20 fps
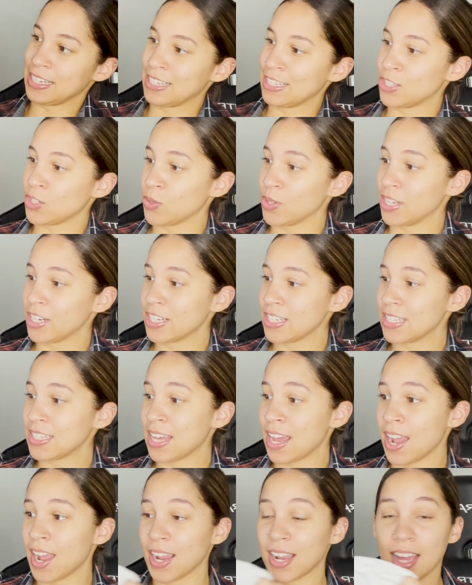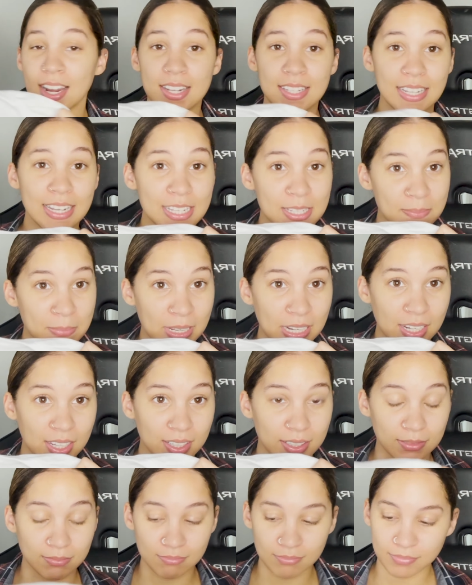So there's that. I got a size
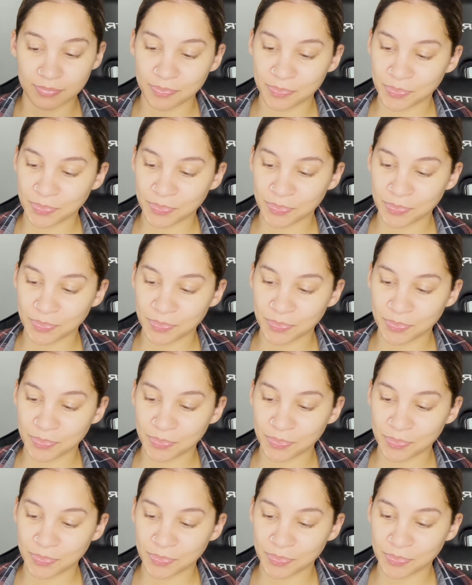medium.